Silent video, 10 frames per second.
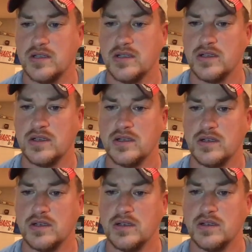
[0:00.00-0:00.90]

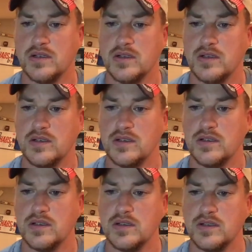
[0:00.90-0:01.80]

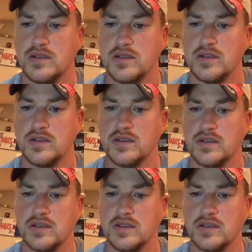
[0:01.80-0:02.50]
Nobody speaks.